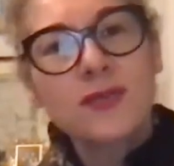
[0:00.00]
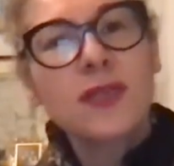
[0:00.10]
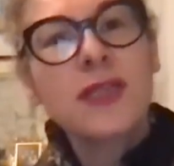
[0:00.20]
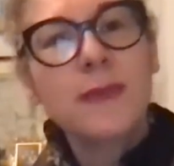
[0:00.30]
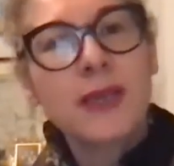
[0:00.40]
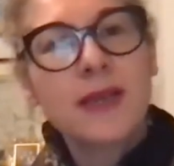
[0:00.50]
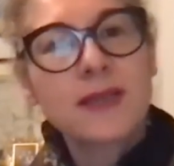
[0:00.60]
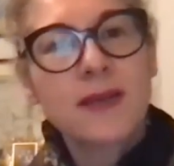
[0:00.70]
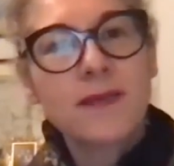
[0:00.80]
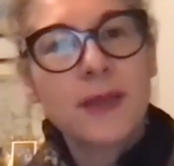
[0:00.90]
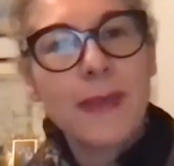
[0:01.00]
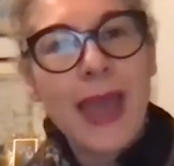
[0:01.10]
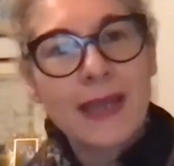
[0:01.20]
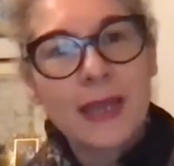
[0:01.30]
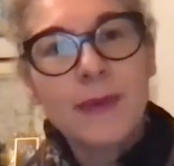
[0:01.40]
really because of the
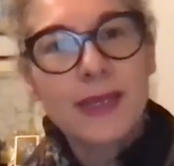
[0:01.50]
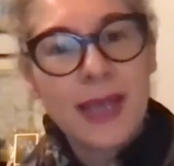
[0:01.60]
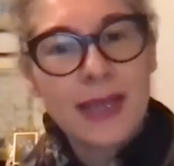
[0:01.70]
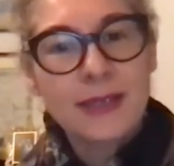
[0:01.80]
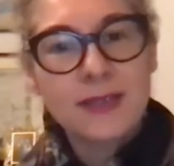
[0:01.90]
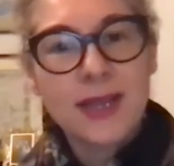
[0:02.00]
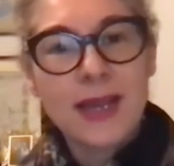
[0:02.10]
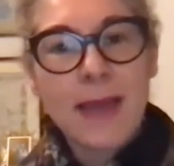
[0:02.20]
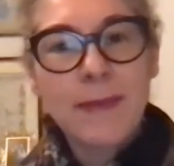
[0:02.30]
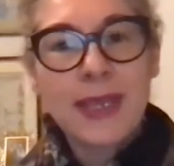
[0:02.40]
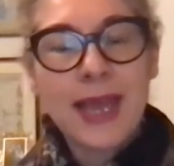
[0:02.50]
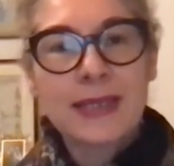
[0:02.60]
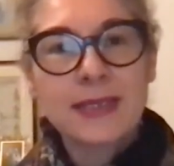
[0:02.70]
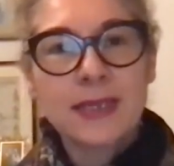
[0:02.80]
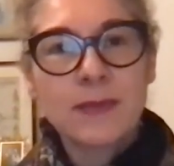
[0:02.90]
pandemic that this dynamic
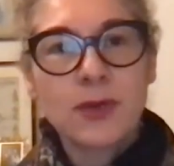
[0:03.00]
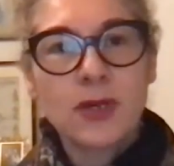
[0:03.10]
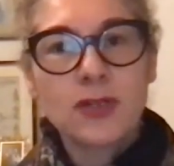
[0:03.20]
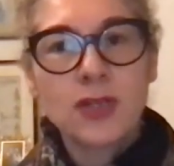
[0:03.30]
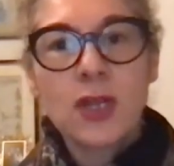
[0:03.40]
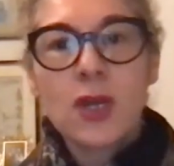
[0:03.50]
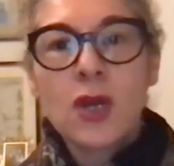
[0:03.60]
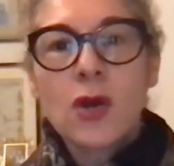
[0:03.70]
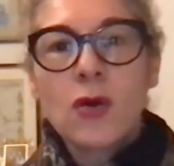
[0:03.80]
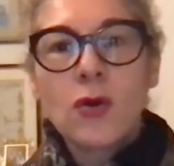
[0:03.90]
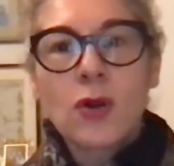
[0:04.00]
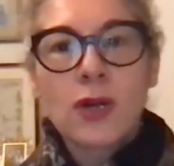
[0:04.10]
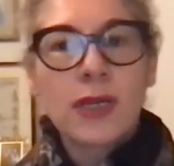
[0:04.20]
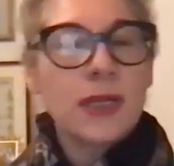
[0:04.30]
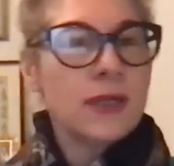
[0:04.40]
has emerged? Or
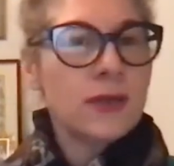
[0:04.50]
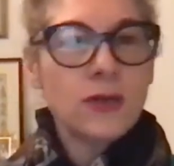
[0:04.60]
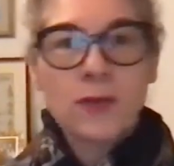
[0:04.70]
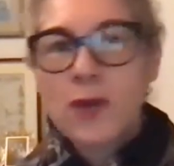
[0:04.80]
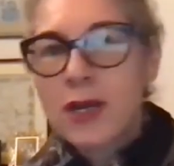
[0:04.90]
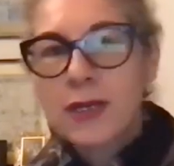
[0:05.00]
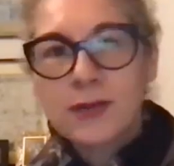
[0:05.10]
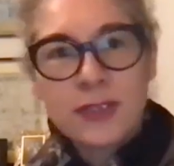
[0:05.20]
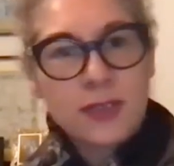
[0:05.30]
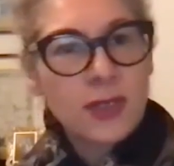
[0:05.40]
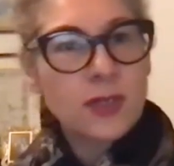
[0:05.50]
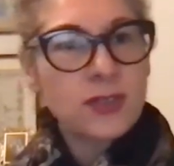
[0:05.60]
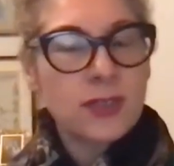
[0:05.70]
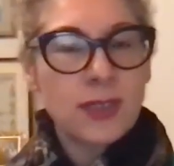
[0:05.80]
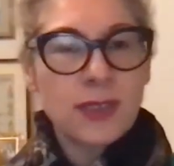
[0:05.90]
in your market
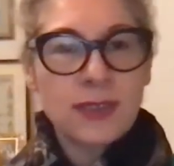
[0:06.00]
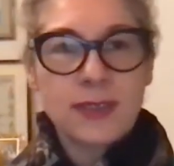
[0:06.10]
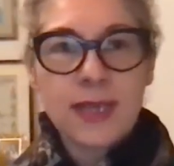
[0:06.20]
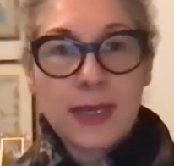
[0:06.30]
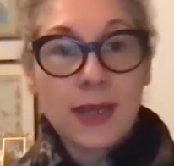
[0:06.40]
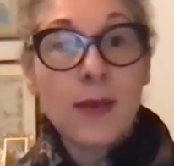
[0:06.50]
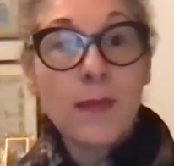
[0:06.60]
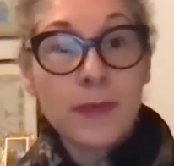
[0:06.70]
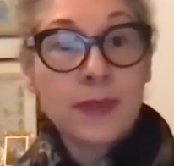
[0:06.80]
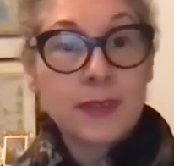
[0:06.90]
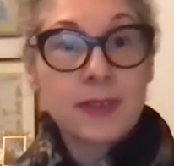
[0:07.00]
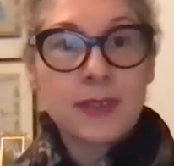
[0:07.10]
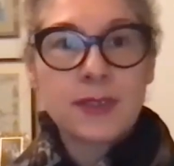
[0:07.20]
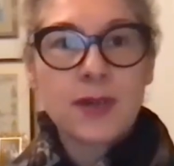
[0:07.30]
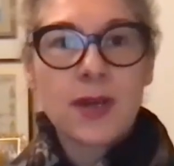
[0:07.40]
research in setting up this
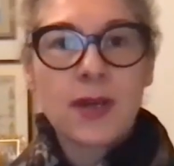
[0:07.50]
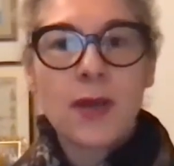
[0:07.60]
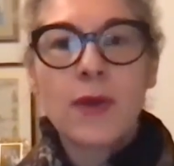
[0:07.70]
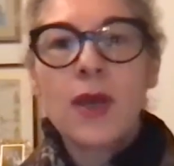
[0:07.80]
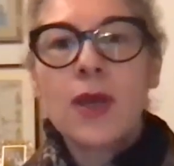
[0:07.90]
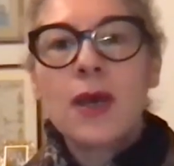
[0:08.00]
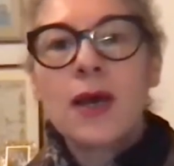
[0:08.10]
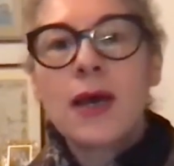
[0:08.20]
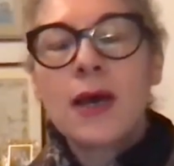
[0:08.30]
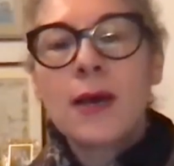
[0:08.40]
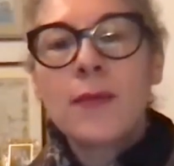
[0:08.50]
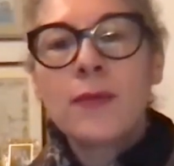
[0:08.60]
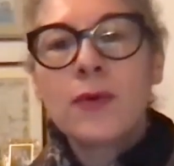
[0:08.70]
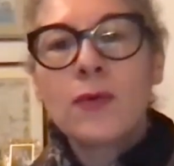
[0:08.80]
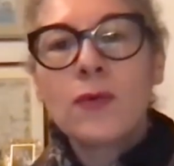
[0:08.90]
startup,
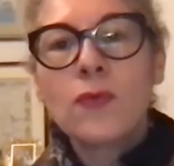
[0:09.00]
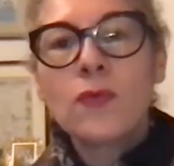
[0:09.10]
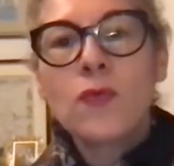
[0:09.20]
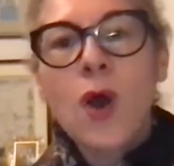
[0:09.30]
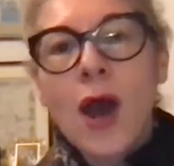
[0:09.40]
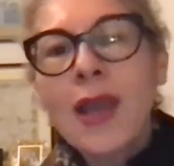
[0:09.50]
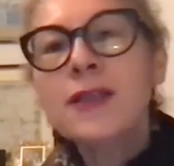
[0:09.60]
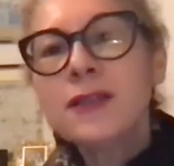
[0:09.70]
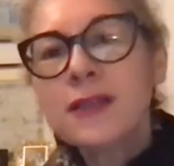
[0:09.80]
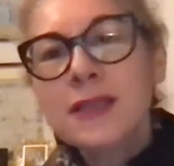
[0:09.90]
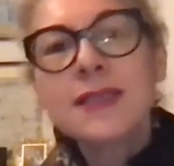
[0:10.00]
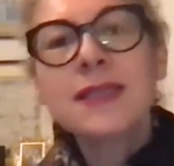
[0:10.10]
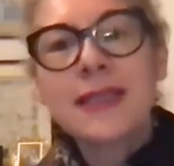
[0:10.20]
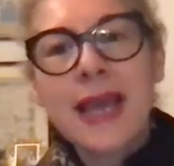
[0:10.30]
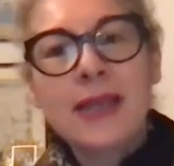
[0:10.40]
why is
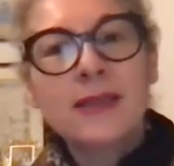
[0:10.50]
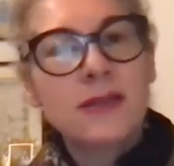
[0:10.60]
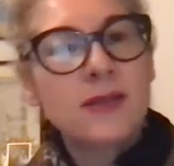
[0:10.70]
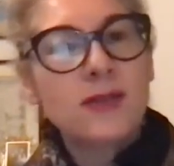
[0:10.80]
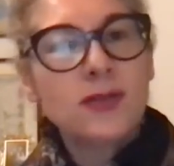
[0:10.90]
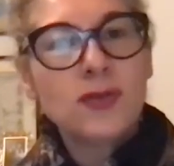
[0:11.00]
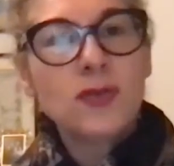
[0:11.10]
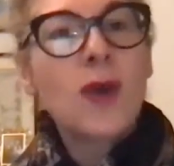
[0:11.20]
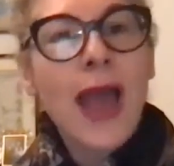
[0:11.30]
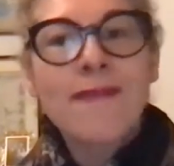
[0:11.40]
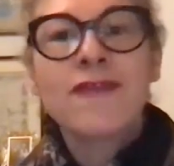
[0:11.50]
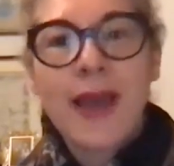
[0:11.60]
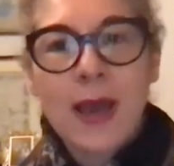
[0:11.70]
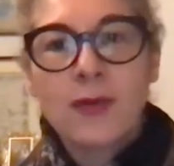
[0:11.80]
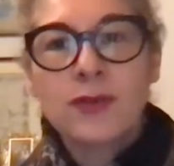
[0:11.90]
it that you have
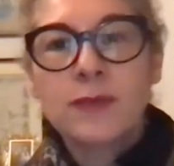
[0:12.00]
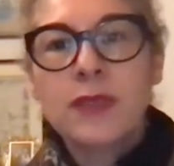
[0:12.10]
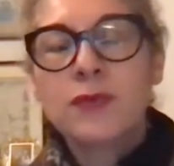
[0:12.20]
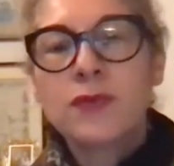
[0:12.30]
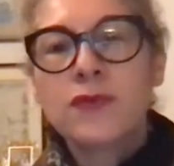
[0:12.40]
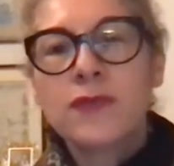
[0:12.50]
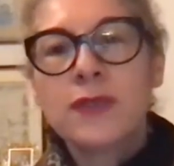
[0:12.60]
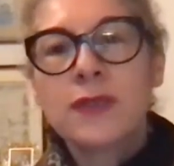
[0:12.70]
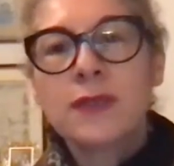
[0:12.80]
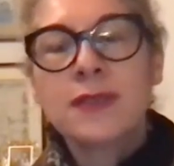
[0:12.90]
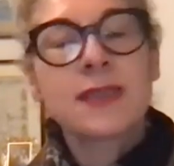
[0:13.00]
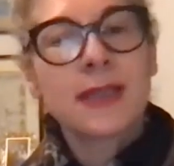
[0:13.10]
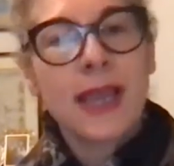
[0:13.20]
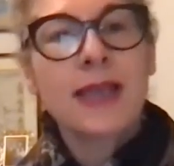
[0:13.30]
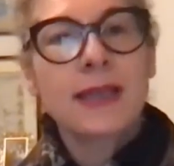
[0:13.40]
found people feel
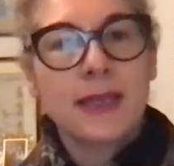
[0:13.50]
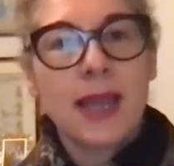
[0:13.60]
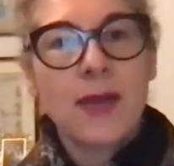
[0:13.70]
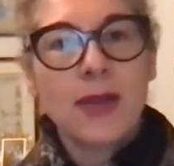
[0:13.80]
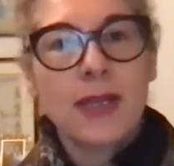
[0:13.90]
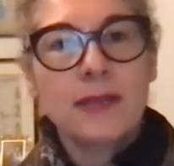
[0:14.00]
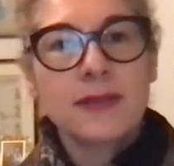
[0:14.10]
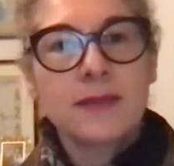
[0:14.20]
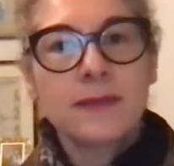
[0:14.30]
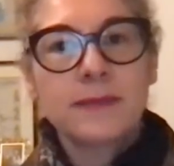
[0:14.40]
disconnected nowadays?